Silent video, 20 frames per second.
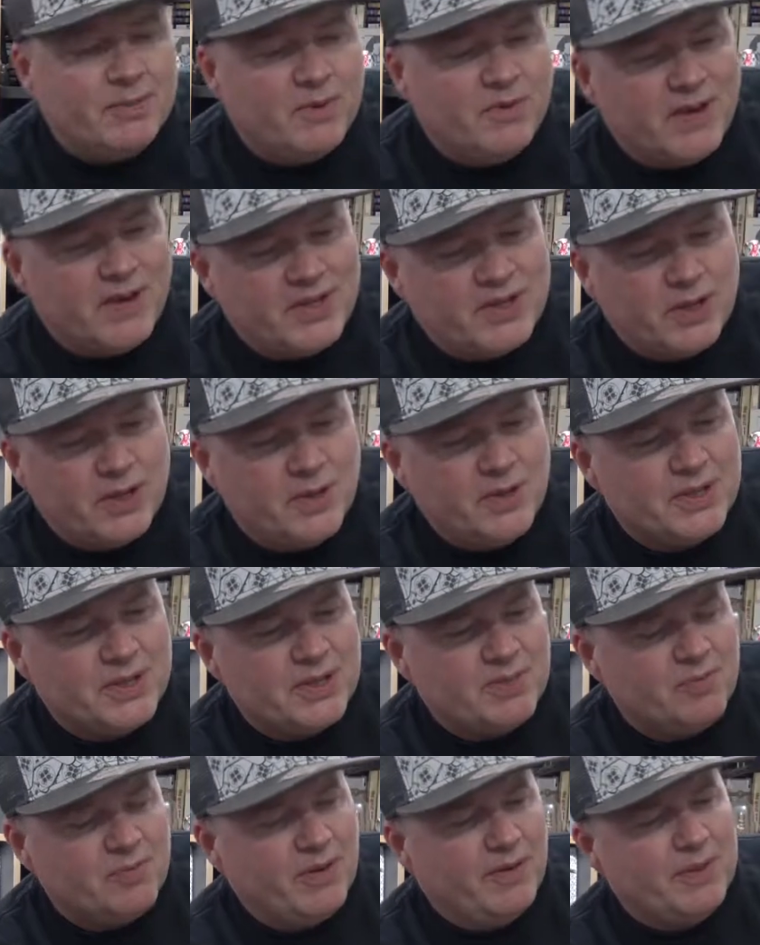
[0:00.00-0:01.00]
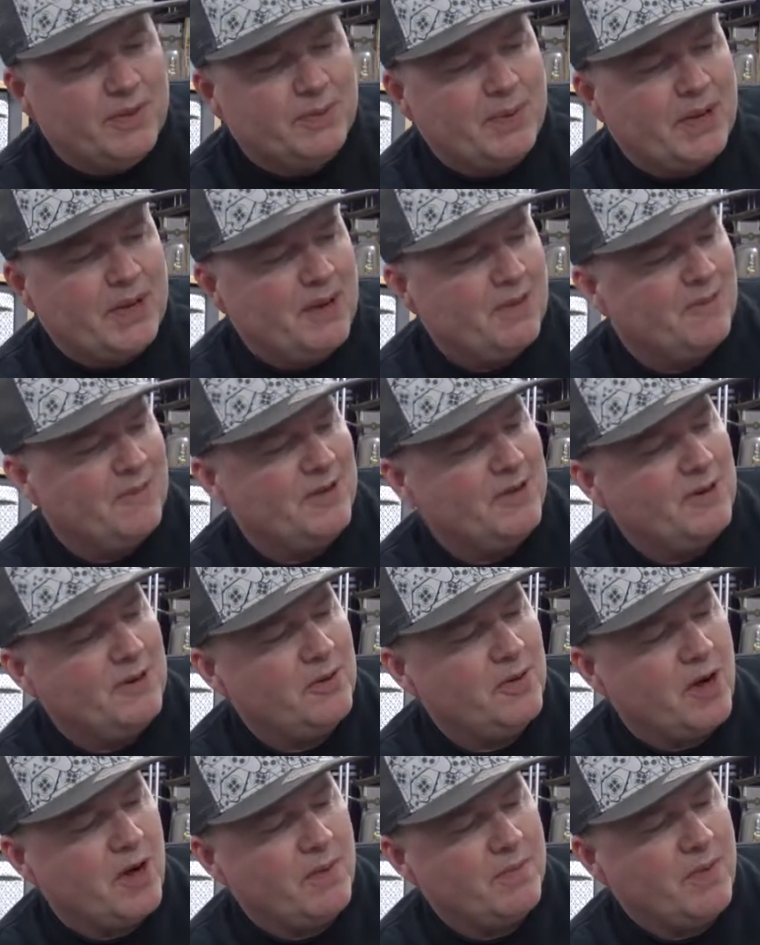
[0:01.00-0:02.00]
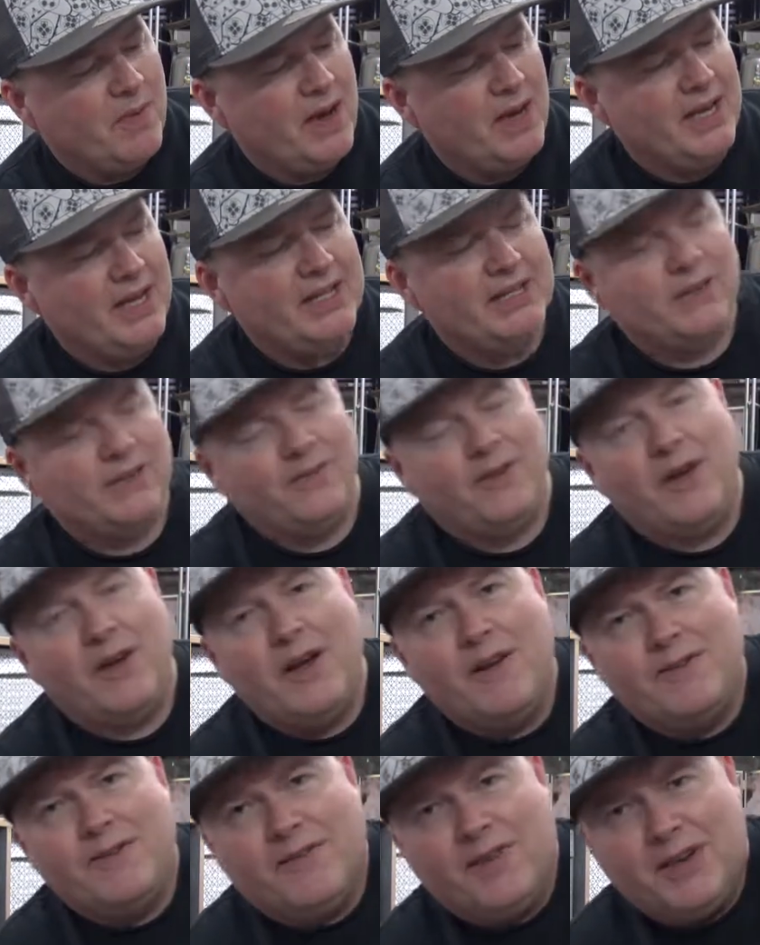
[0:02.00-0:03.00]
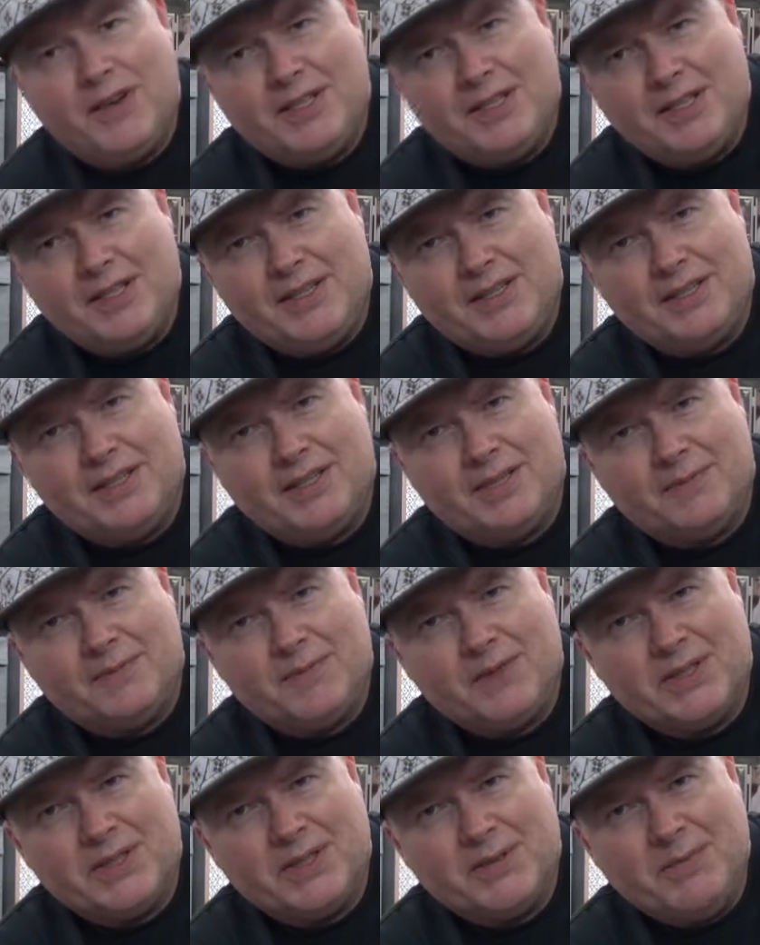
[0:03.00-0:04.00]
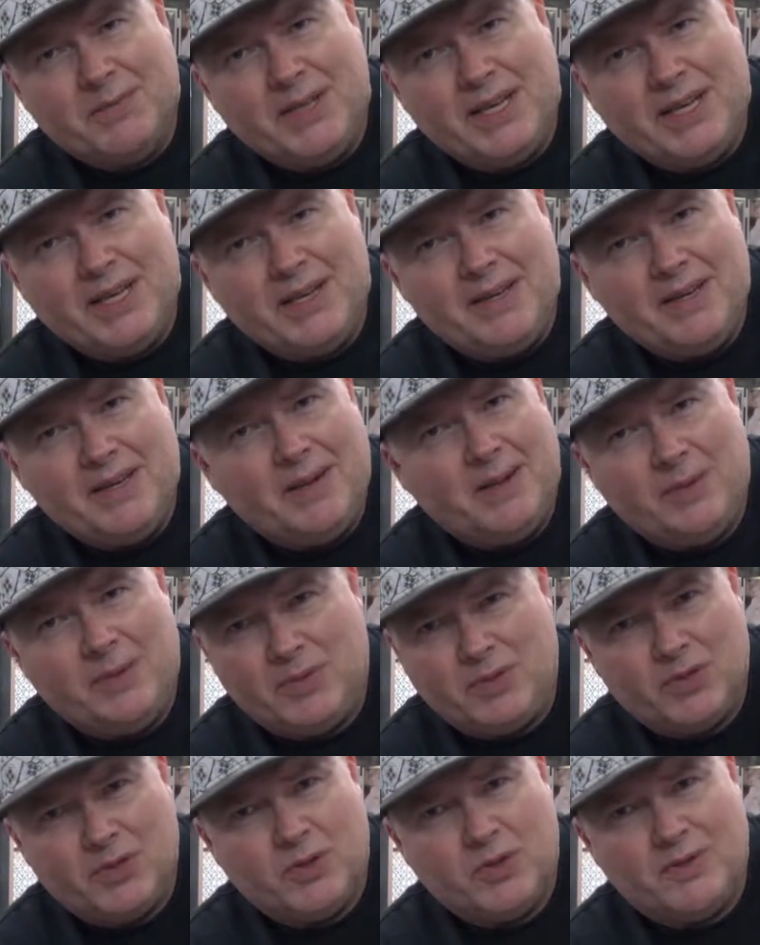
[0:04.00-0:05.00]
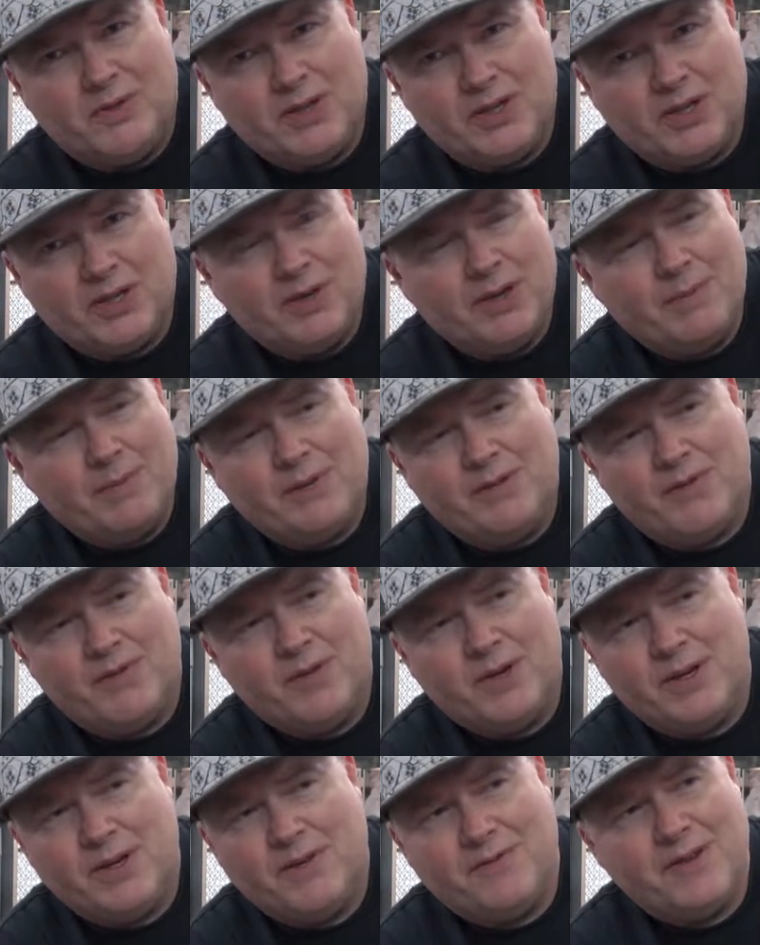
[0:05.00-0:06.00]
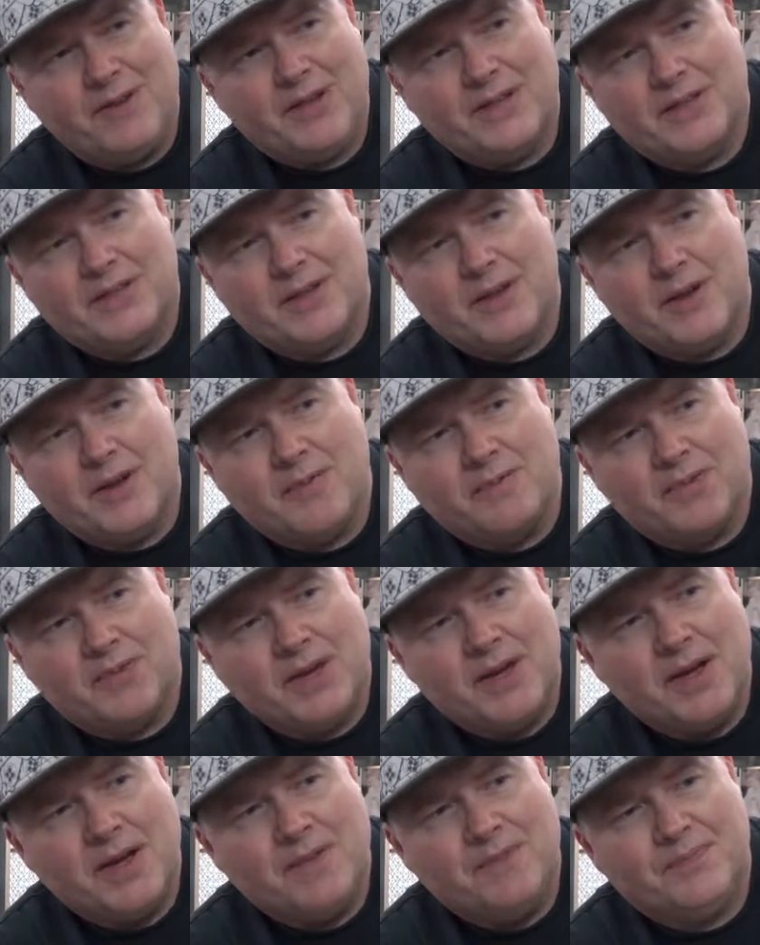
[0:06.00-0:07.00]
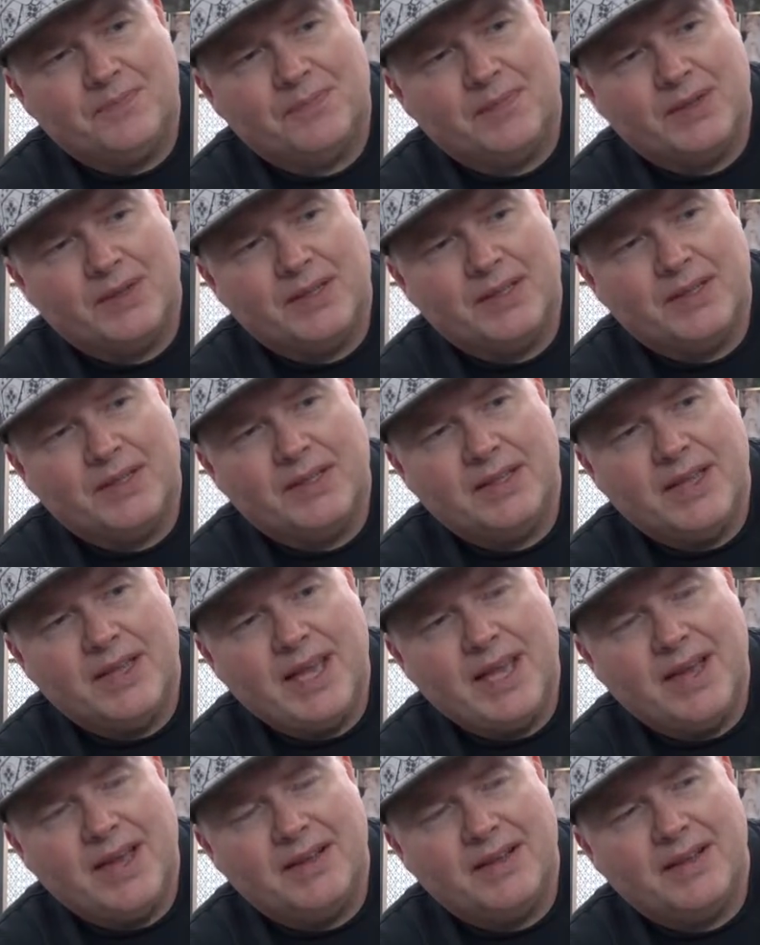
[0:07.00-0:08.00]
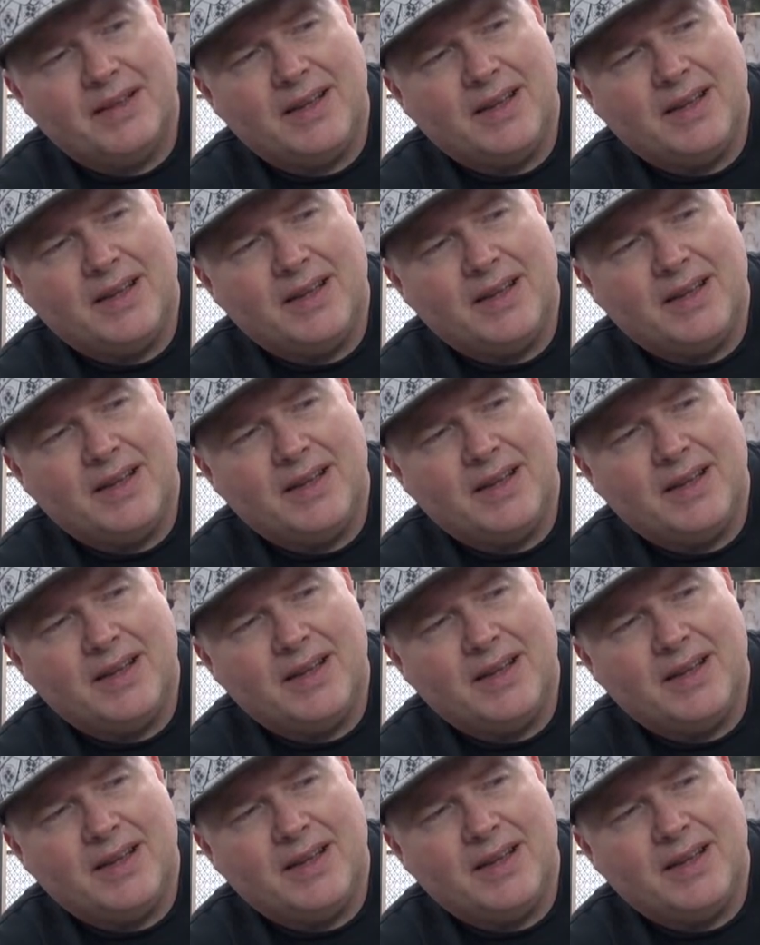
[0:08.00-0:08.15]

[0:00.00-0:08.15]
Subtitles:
or if I showed this a previous pickup for you or not, but it's Firefighters the Simulator. I'm not sure if I've shown that before. I don't think so. Yeah.